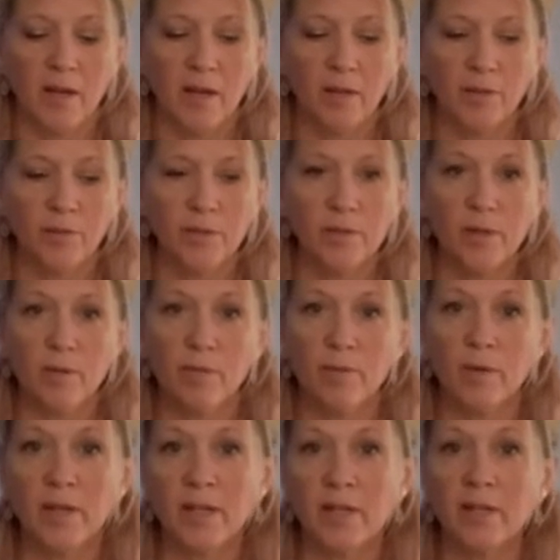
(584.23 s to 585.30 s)
And also
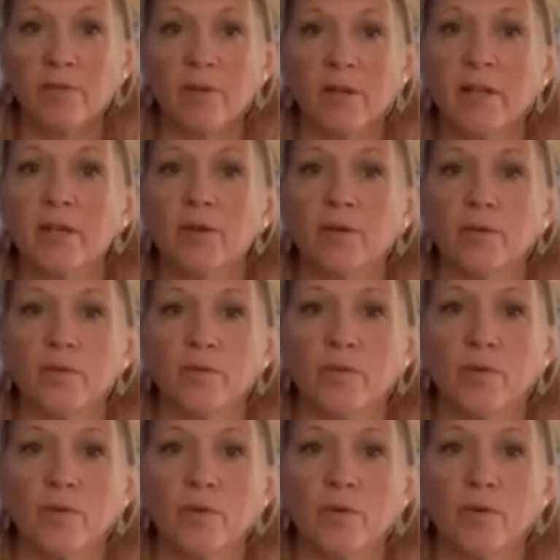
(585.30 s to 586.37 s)
really, really good
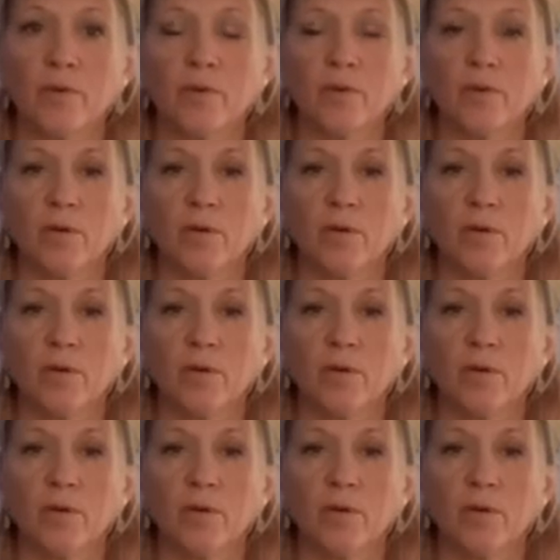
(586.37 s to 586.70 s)
for